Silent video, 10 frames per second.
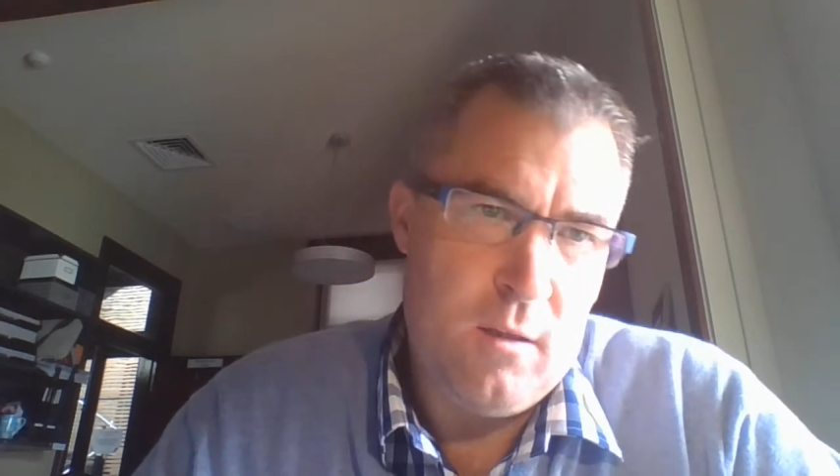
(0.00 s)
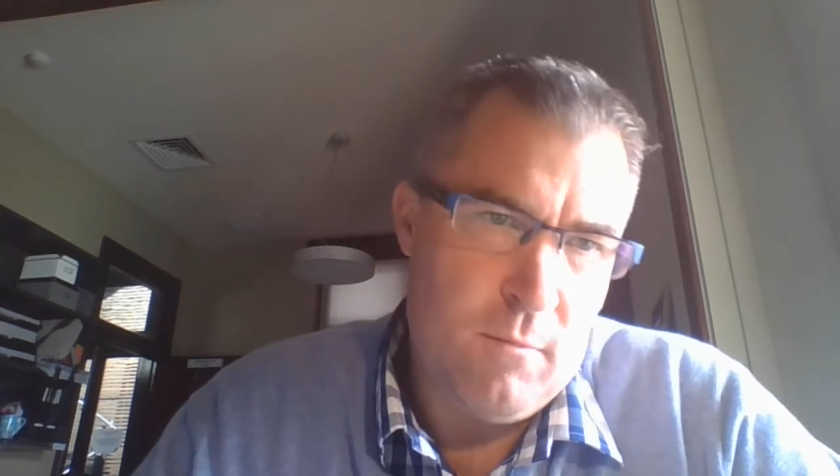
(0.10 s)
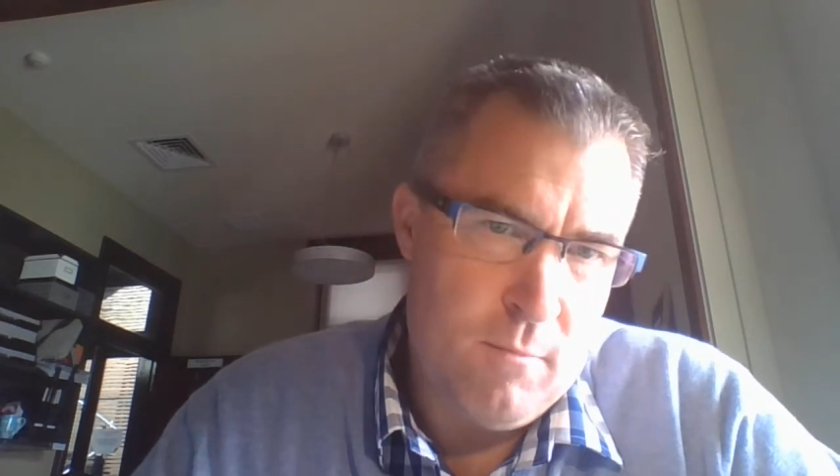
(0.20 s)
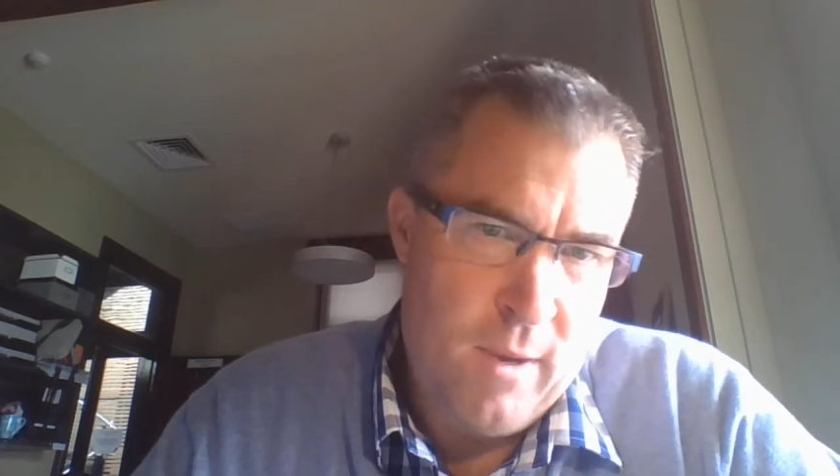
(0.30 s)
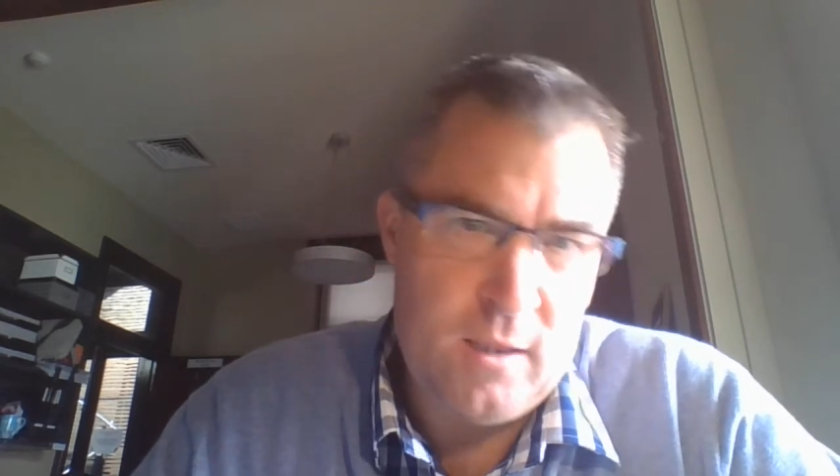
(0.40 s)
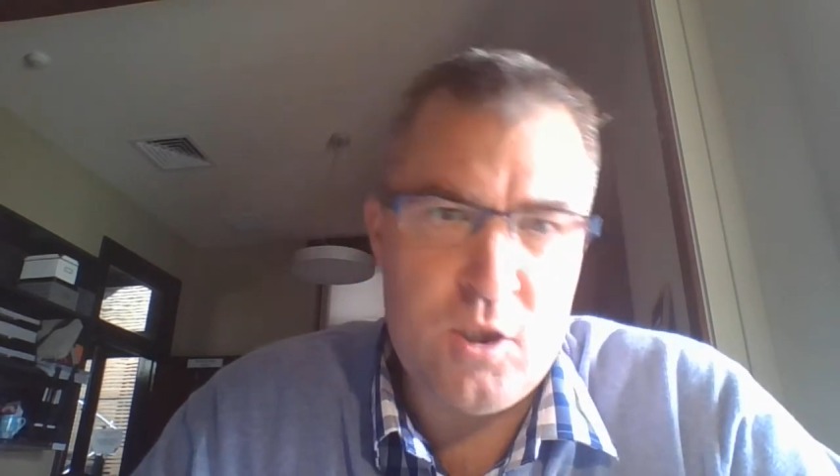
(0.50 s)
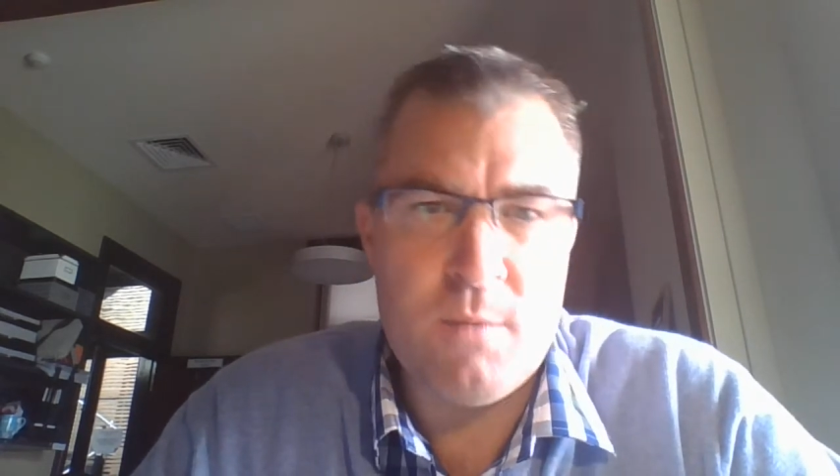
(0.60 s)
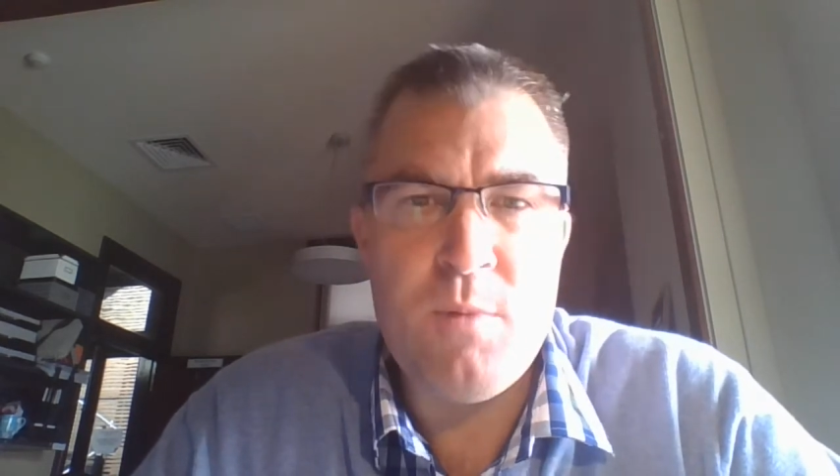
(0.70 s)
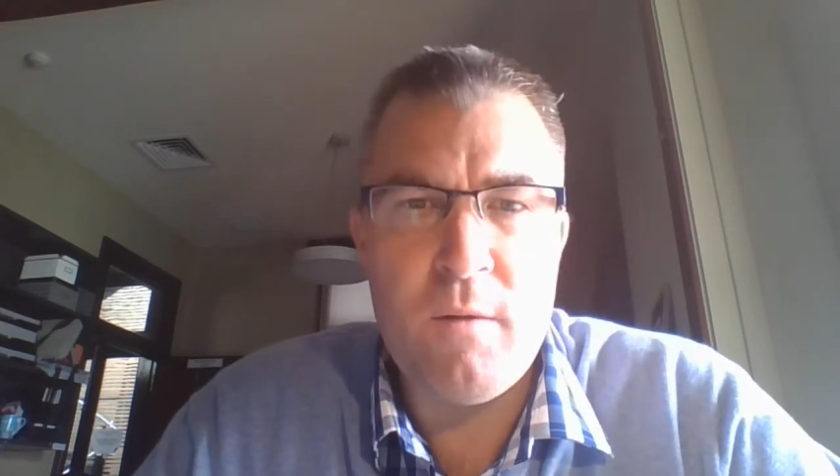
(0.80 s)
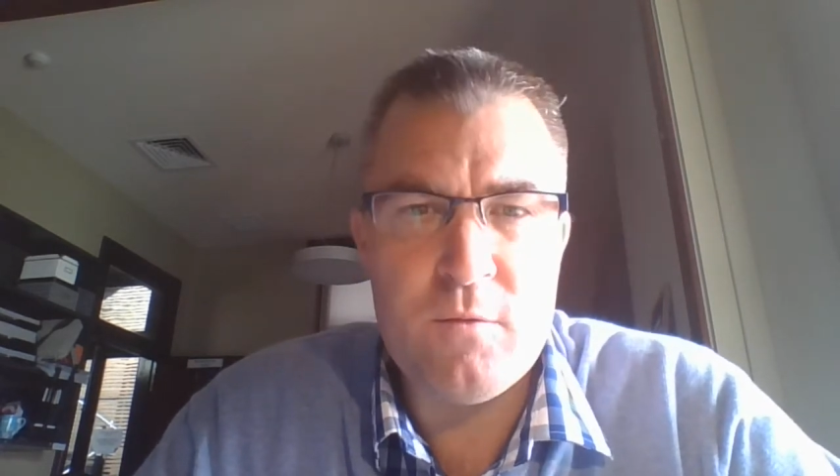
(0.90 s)
make the
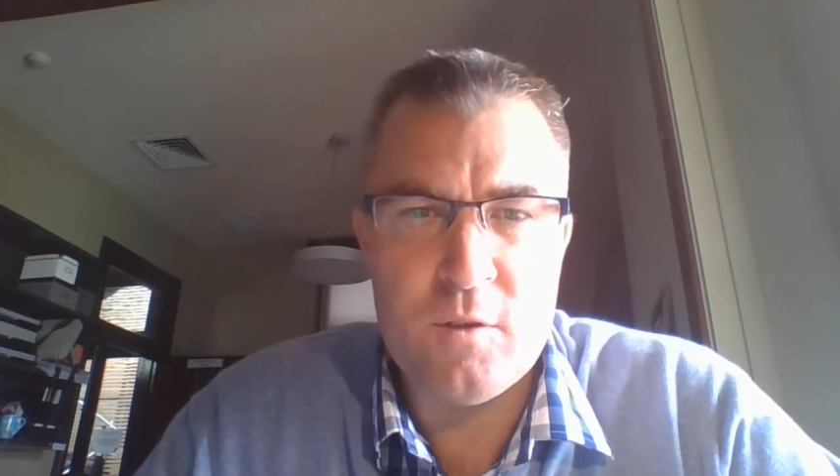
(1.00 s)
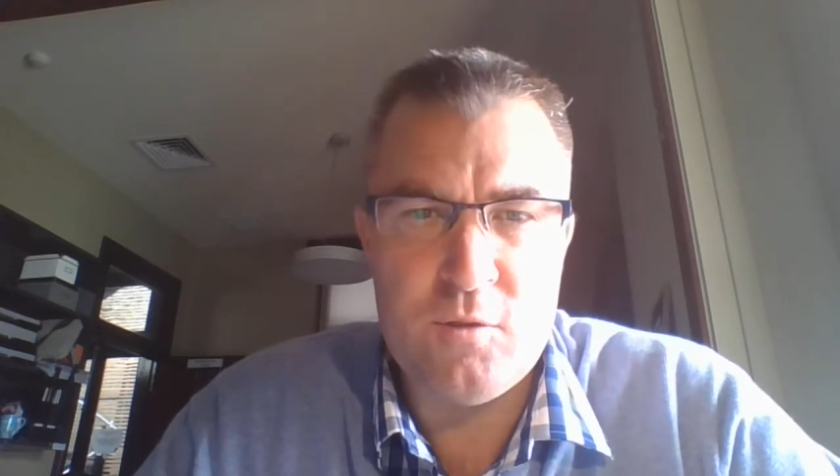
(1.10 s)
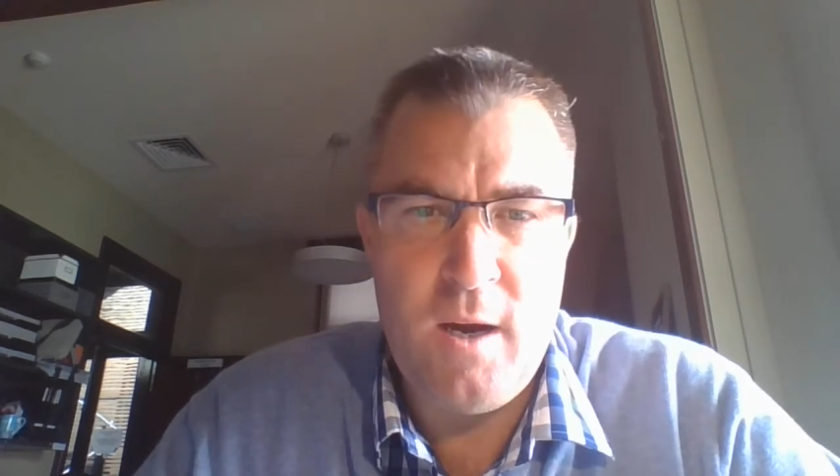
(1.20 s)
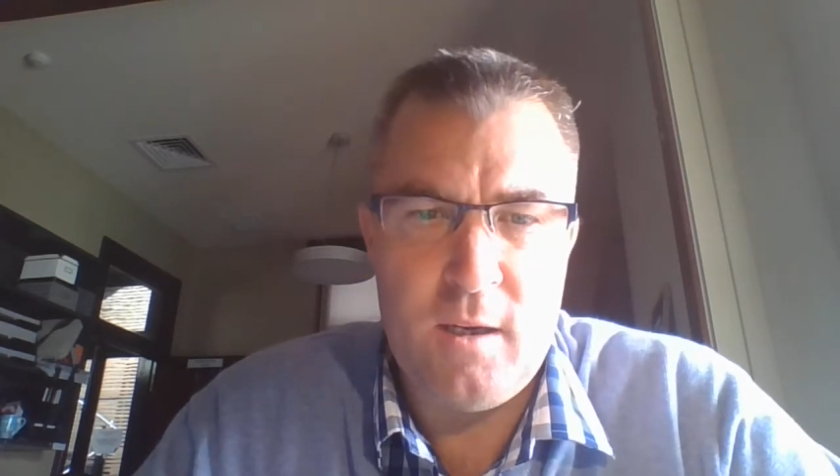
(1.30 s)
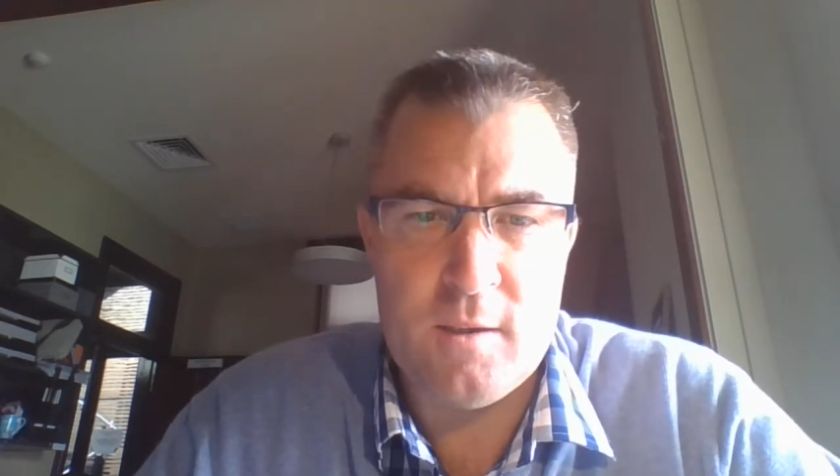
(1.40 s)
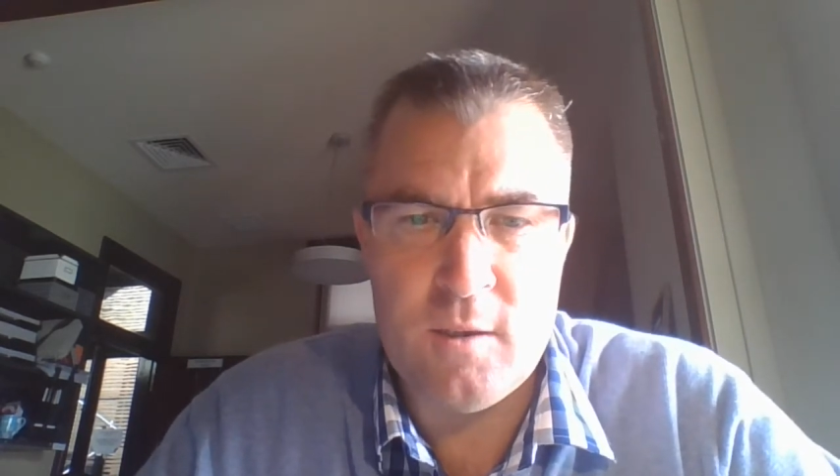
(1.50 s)
jump over to Australia.